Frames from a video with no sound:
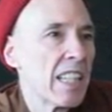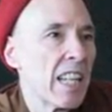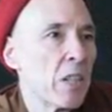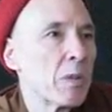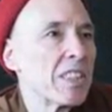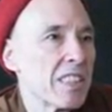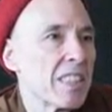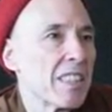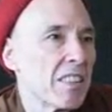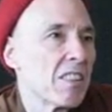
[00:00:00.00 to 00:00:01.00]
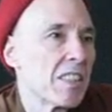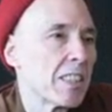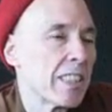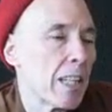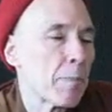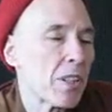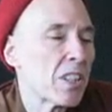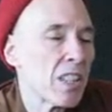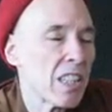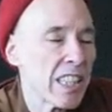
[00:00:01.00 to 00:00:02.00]
And it was
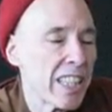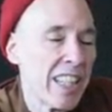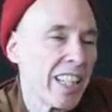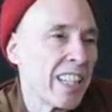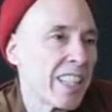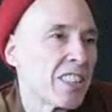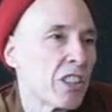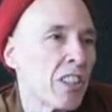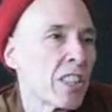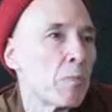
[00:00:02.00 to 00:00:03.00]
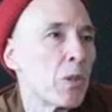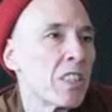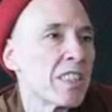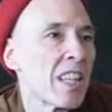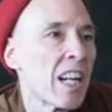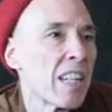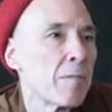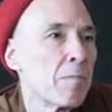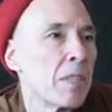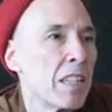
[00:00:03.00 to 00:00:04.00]
typical in India during the Buddha's
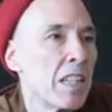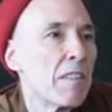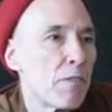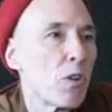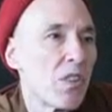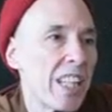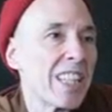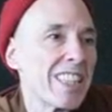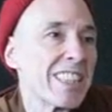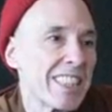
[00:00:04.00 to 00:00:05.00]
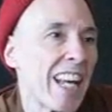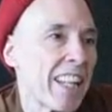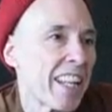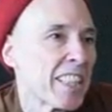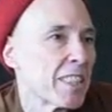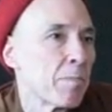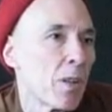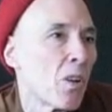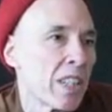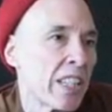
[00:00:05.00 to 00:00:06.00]
time for the ascetics
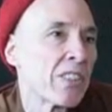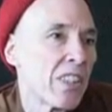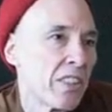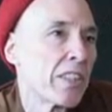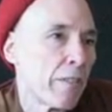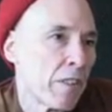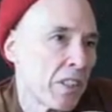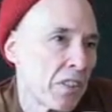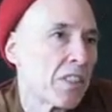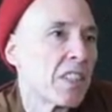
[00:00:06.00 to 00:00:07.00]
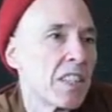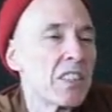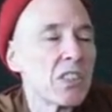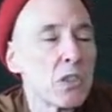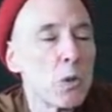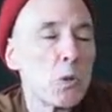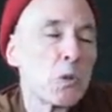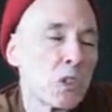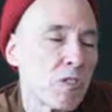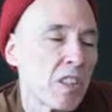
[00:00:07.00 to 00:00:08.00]
belonging to the different
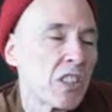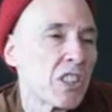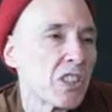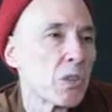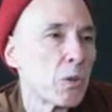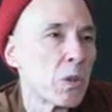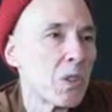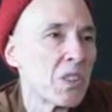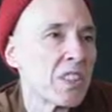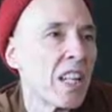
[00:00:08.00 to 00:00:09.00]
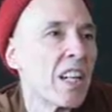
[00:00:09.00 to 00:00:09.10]
schools, religious schools,